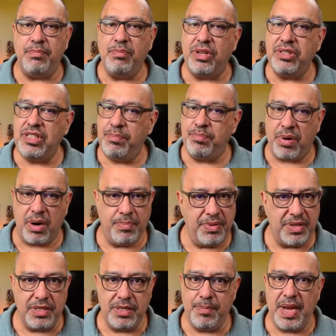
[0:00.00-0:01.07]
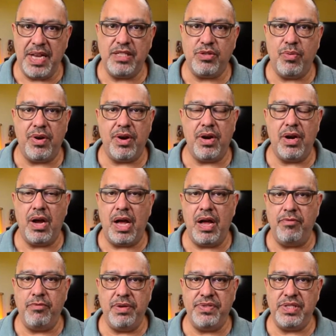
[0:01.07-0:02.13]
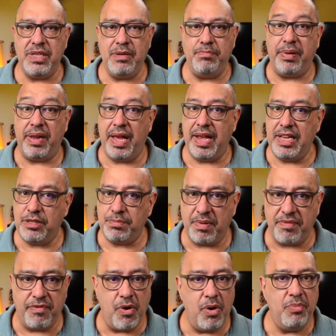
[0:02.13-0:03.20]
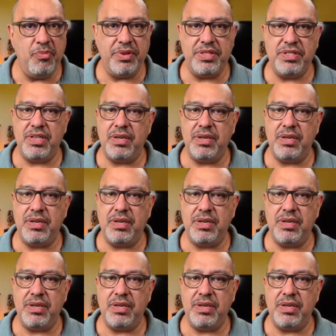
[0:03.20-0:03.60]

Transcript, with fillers: a multi-purpose space where we've seen plays performed,